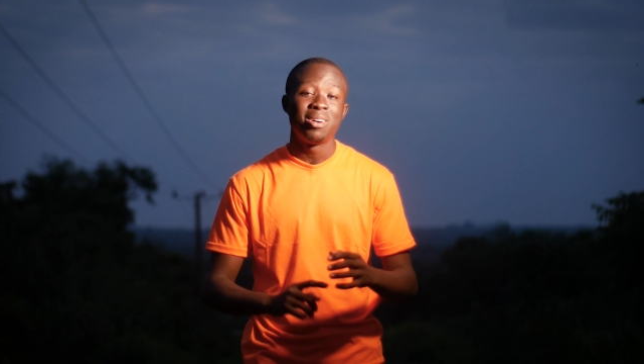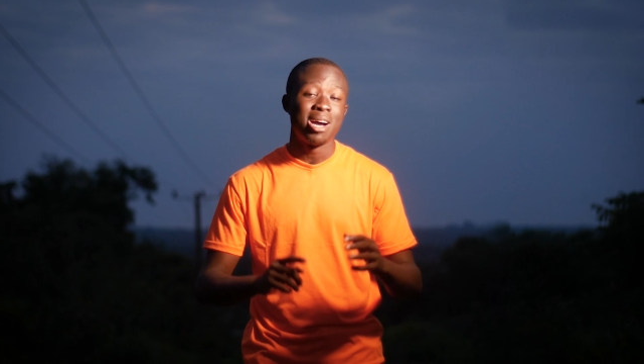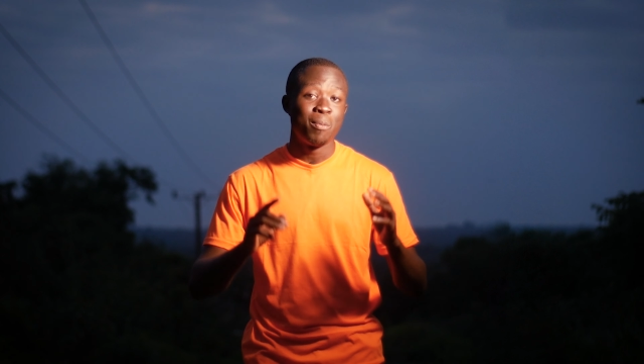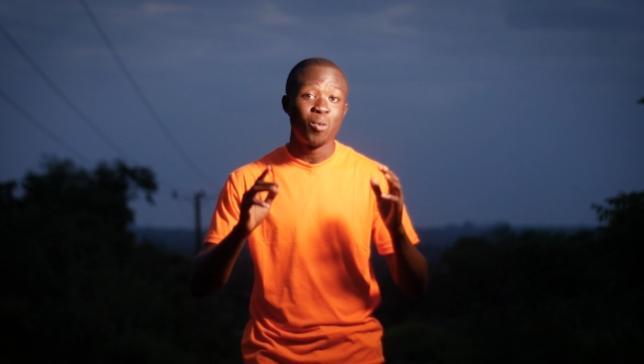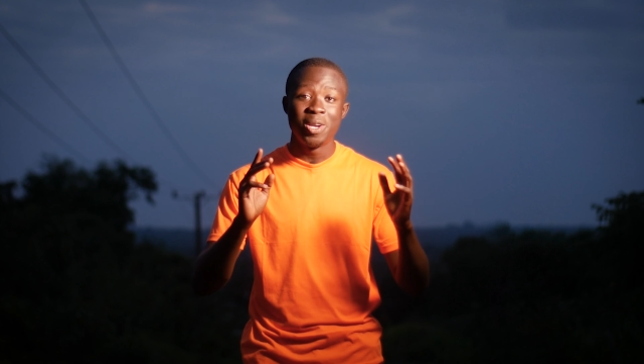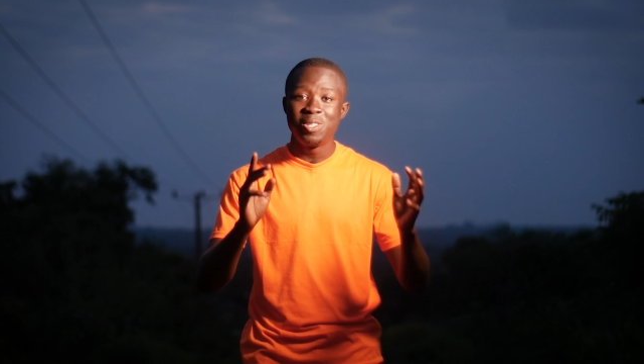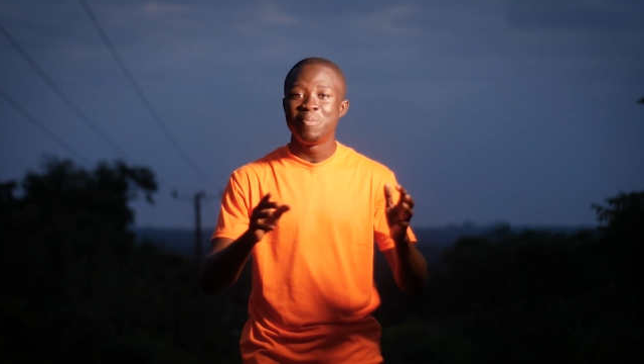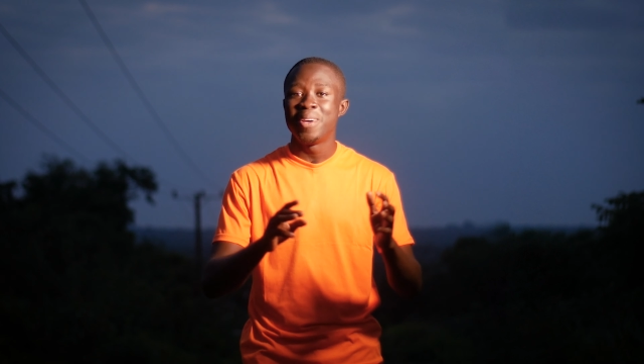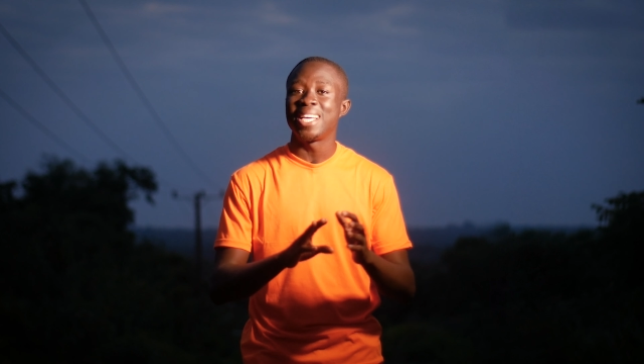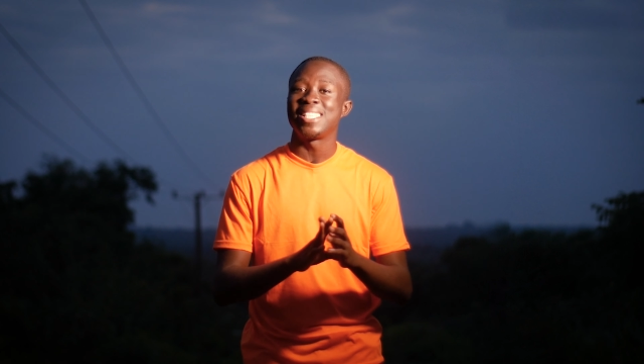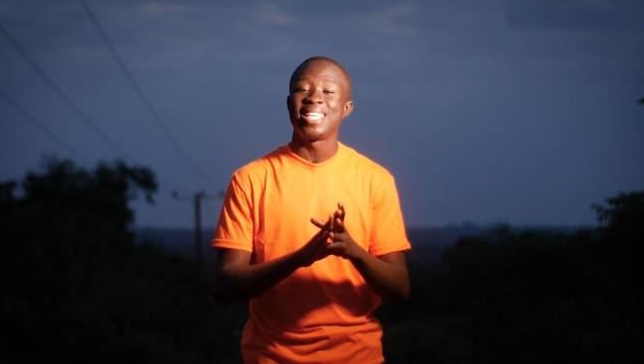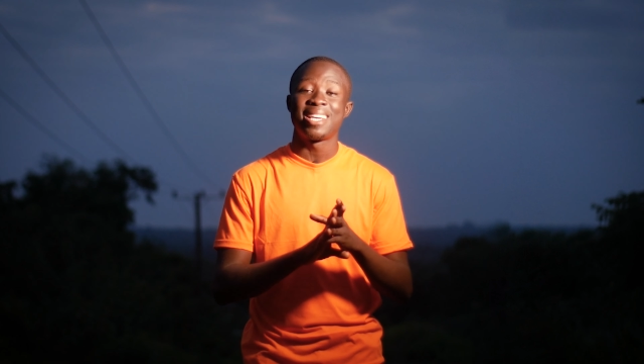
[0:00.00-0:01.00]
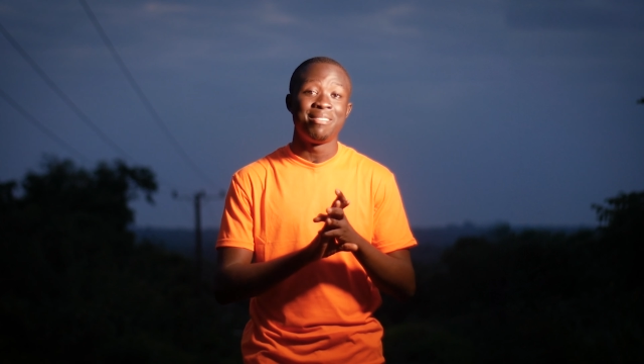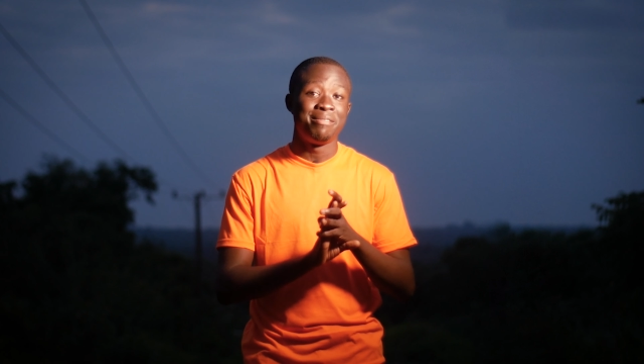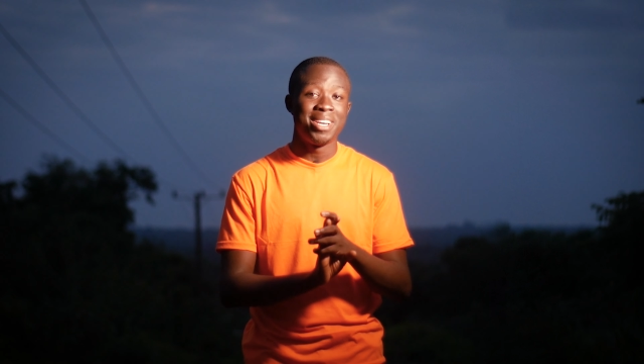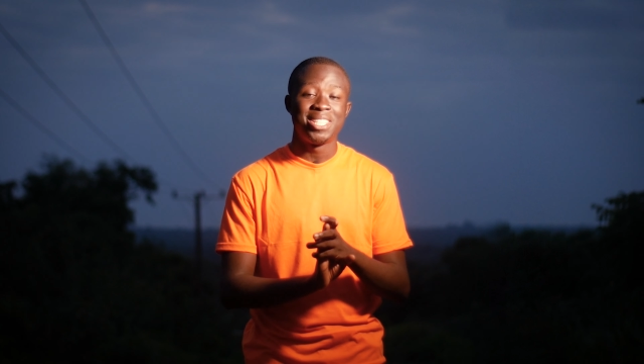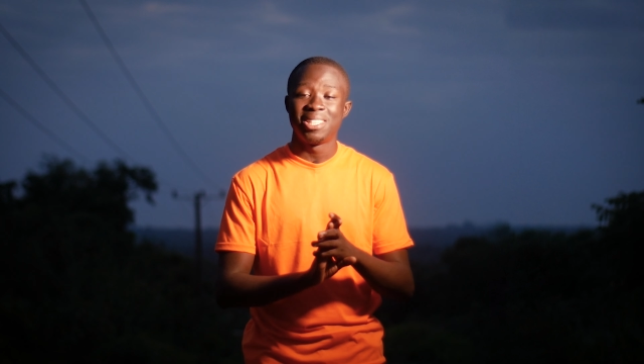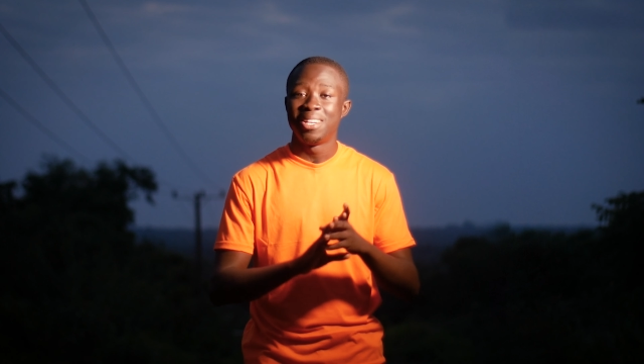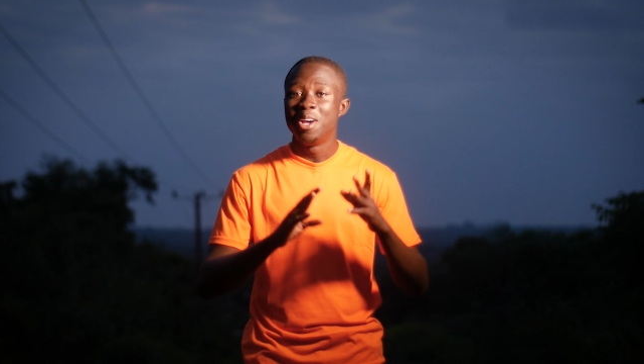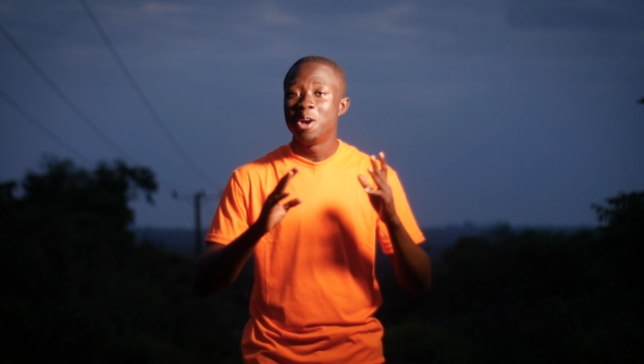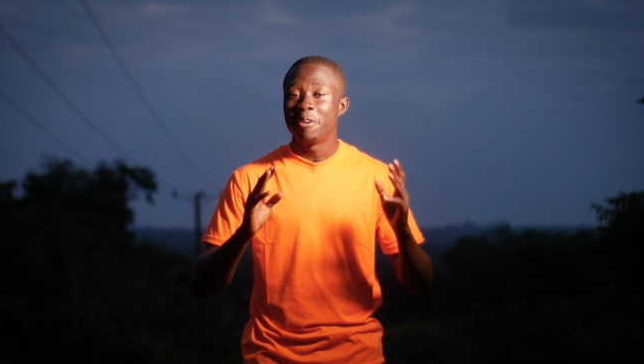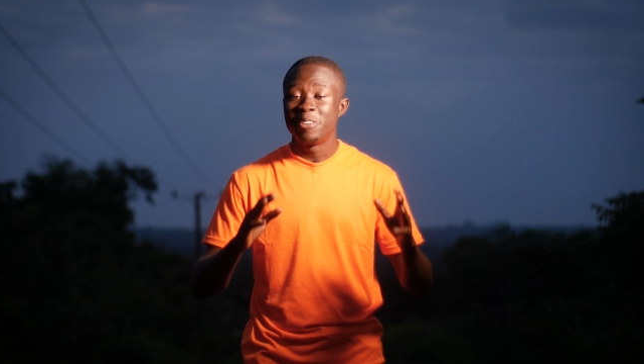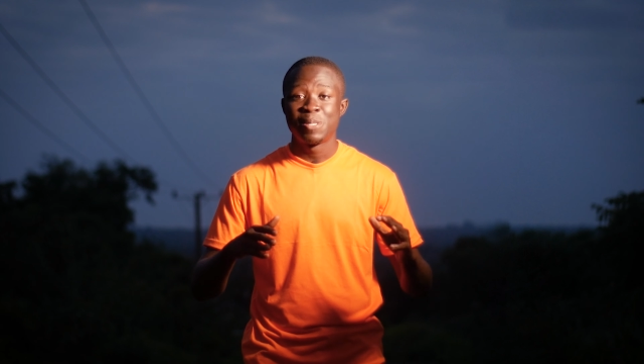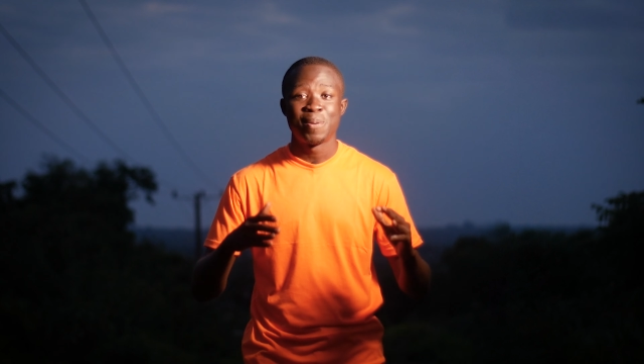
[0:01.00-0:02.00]
or I'm going to make a second version
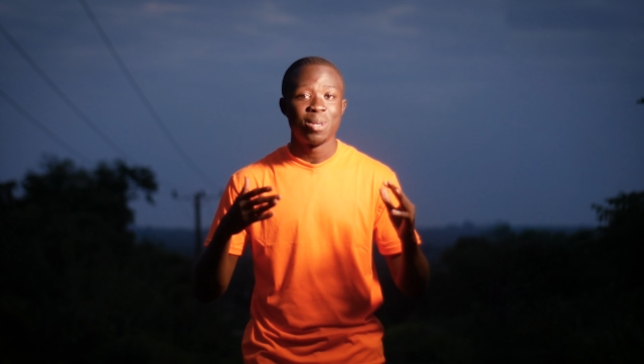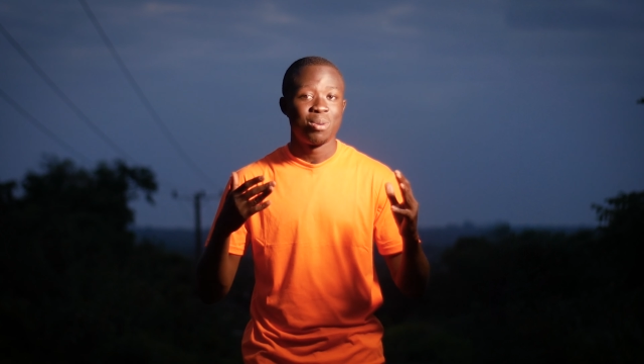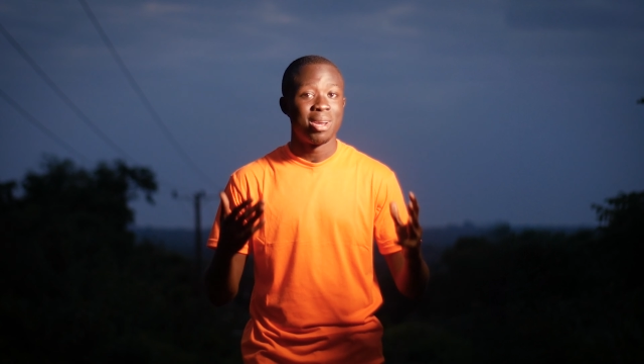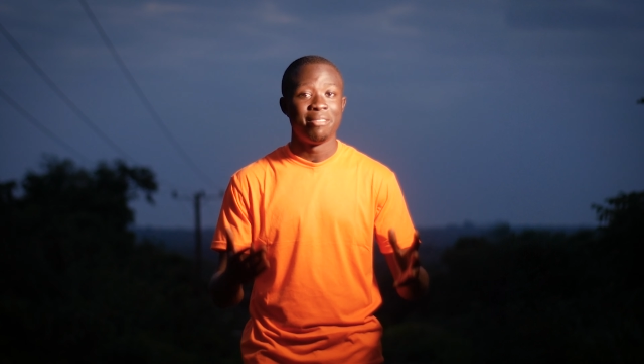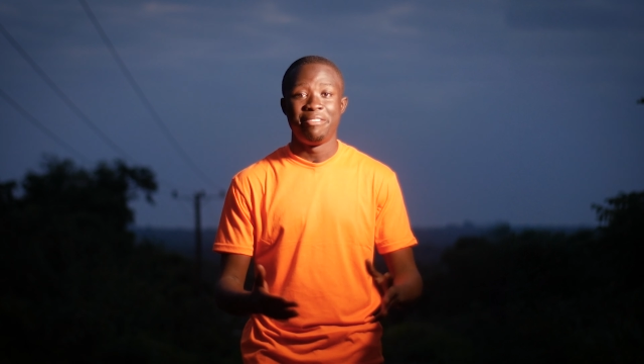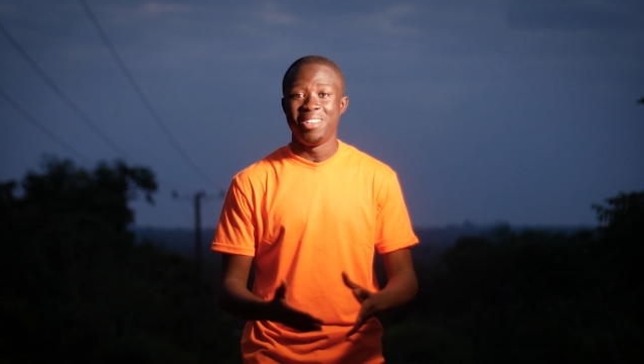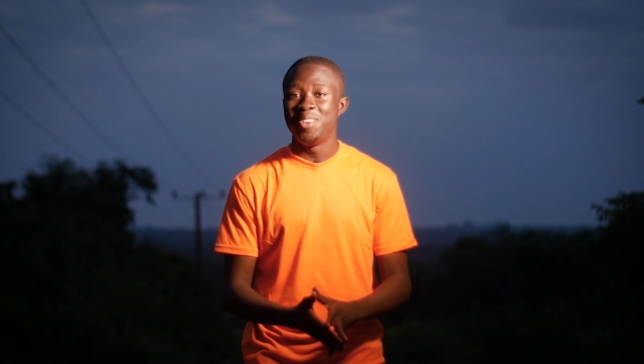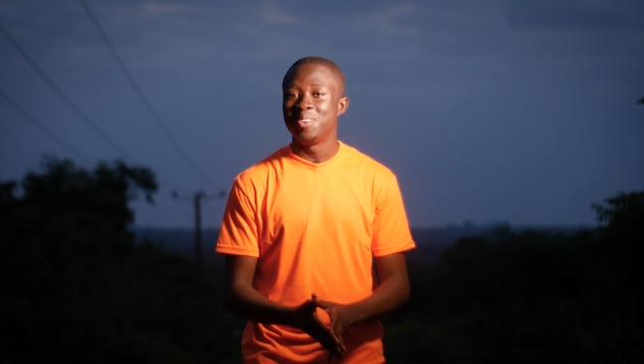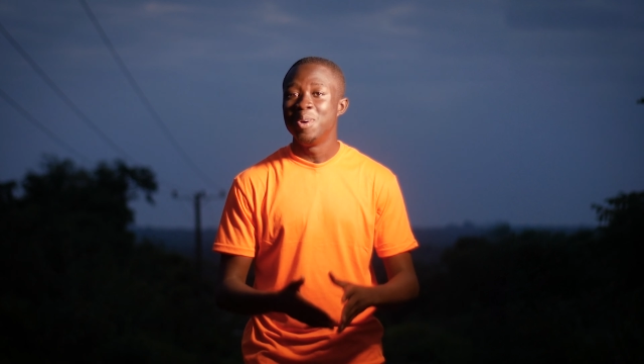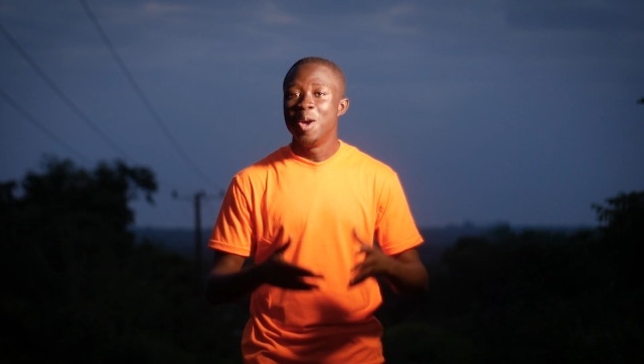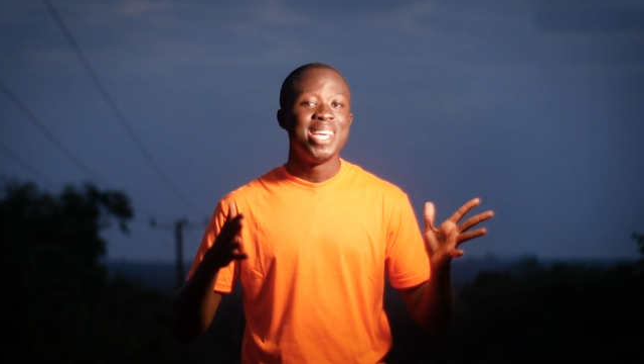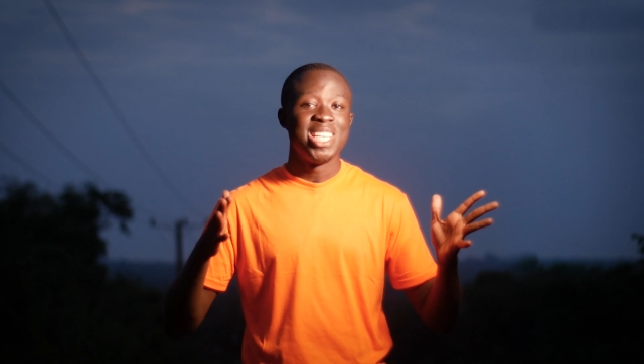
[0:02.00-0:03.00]
of this particular video.